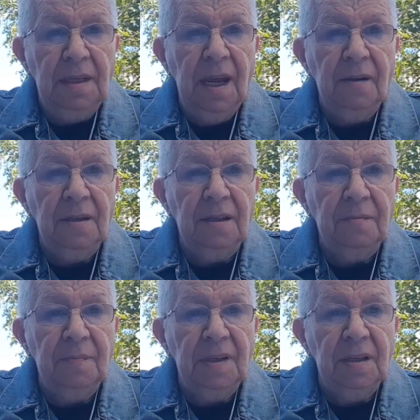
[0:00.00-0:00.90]
Now
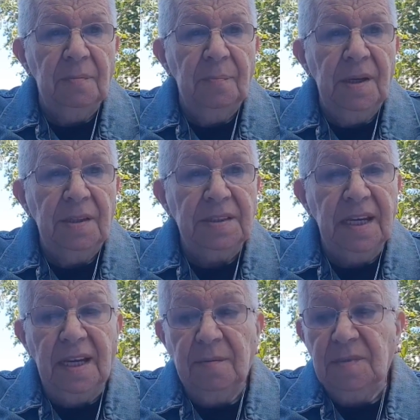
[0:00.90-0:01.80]
a bird
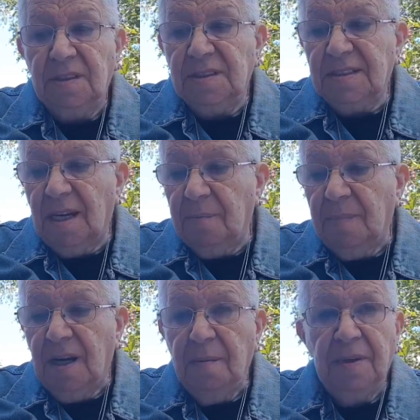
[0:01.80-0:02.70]
came and sat
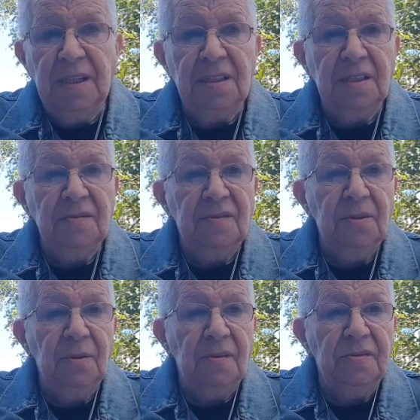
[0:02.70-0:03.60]
by me and then
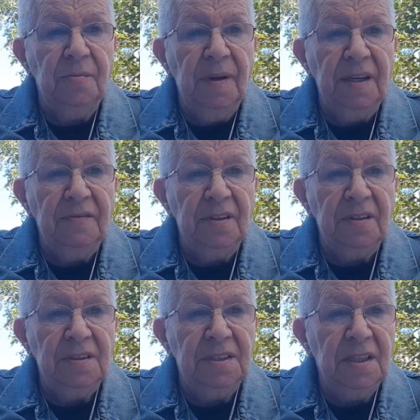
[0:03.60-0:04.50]
flew off. You may have
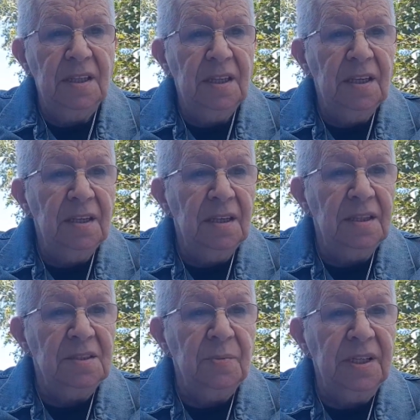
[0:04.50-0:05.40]
heard
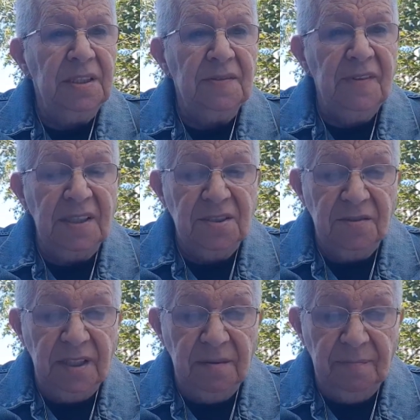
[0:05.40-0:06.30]
his wings
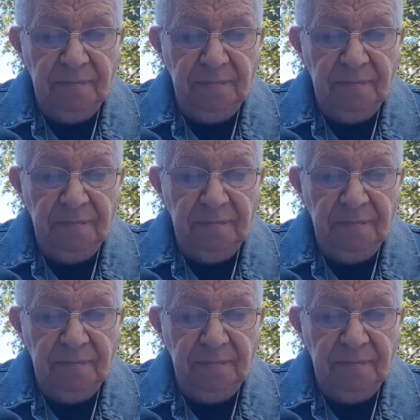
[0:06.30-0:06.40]
fluttering.